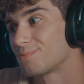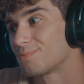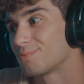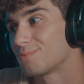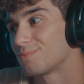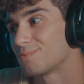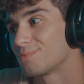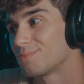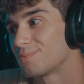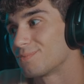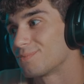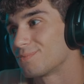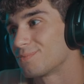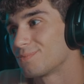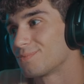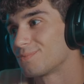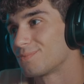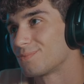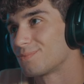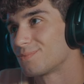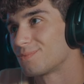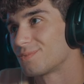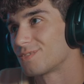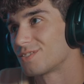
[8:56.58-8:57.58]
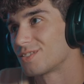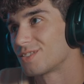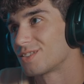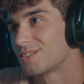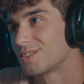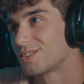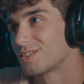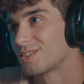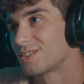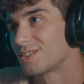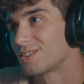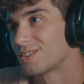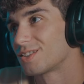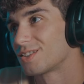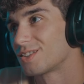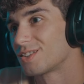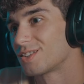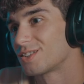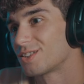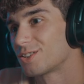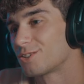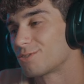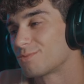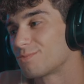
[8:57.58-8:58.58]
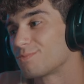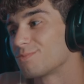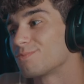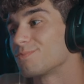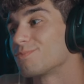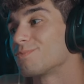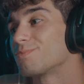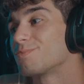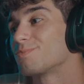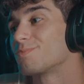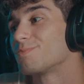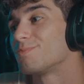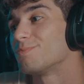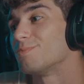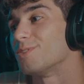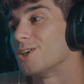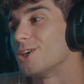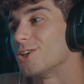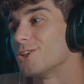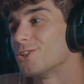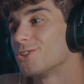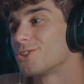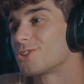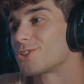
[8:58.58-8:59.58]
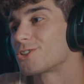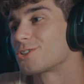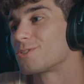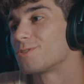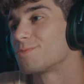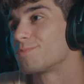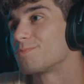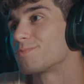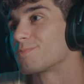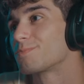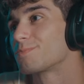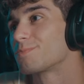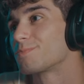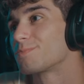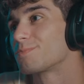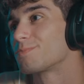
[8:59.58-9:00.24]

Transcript: Mm-hmm. There's another. Mars. Younger.